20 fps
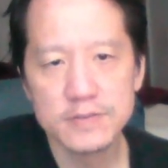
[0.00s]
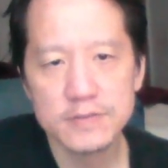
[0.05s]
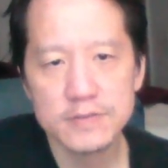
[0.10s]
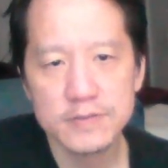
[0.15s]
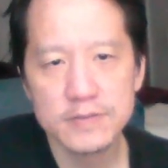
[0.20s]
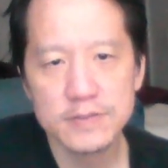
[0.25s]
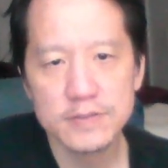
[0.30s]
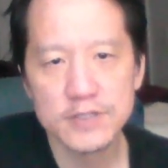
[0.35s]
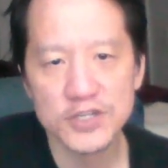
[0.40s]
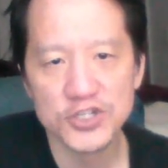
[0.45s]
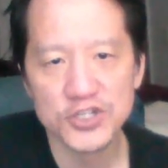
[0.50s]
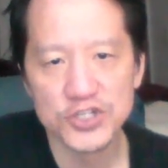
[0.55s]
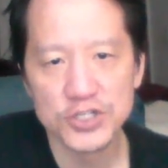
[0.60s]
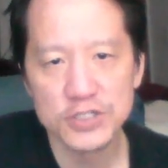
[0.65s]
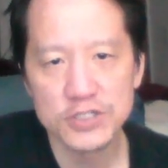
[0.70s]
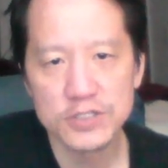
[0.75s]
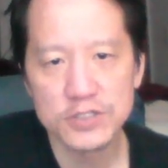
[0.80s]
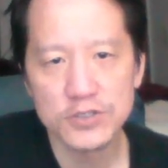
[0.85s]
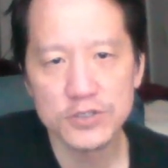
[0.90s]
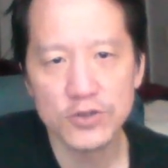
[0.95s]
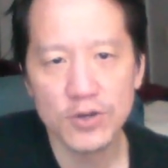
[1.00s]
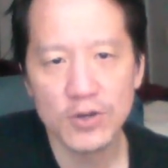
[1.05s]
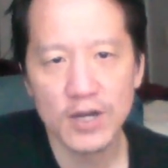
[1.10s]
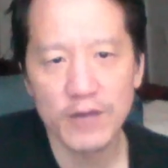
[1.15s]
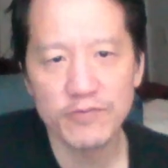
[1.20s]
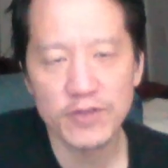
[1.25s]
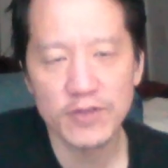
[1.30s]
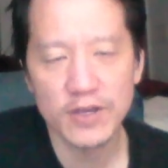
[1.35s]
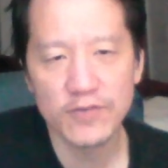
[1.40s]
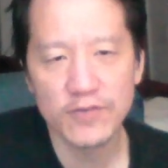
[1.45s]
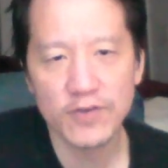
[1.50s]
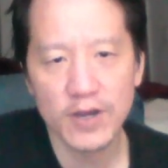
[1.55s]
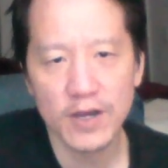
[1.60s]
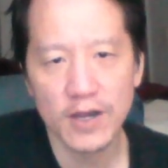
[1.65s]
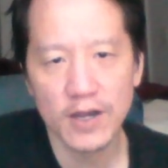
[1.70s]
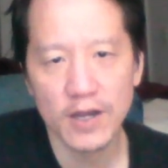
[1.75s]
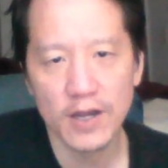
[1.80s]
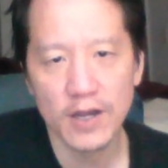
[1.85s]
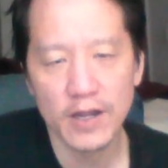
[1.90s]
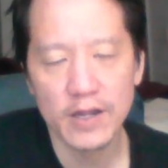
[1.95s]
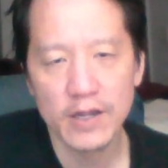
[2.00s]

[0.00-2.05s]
digits, you have to have a high.